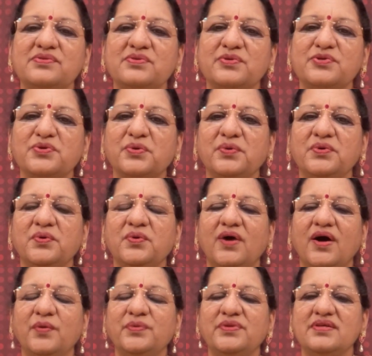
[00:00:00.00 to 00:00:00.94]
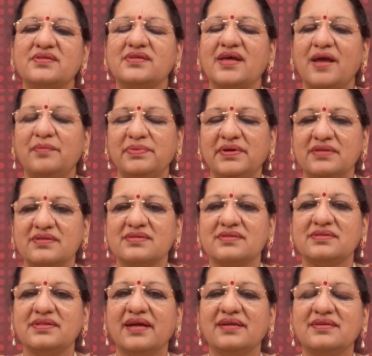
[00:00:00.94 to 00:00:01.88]
to show you how this
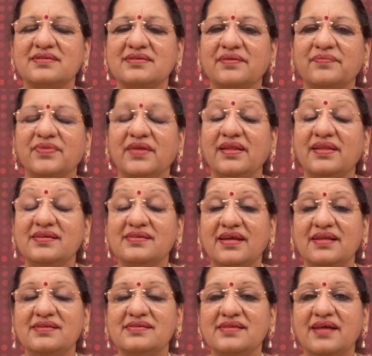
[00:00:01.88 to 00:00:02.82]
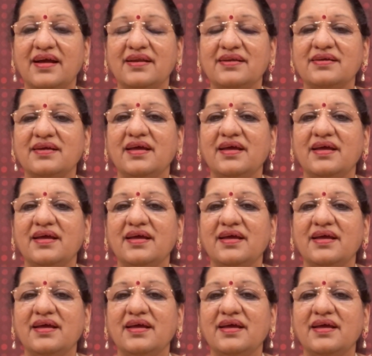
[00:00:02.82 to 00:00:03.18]
happens, that in the sense that